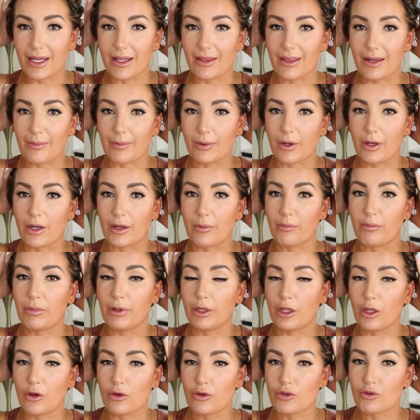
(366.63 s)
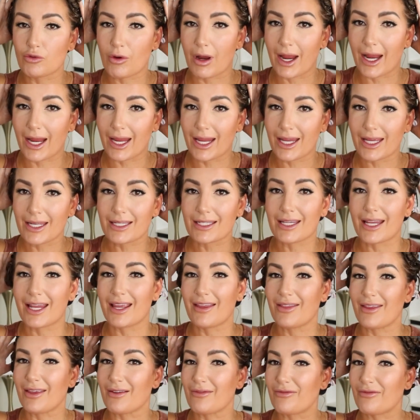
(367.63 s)
And then I'm gonna blow dry it
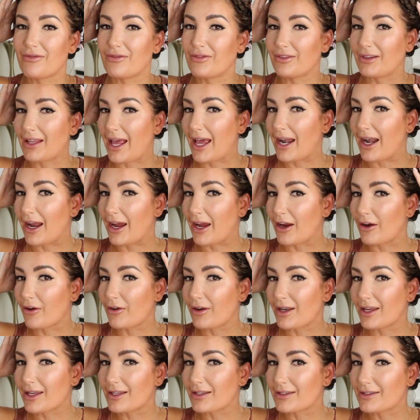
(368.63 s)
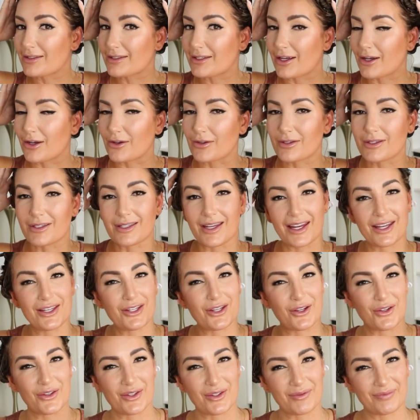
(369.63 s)
and then flat iron it. So stay
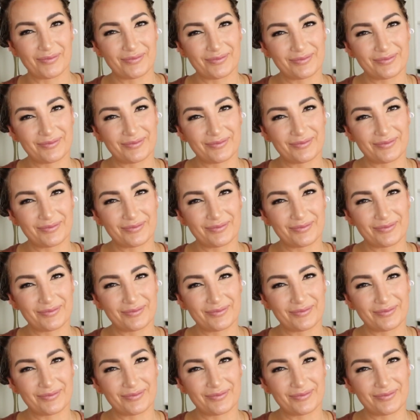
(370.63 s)
tuned.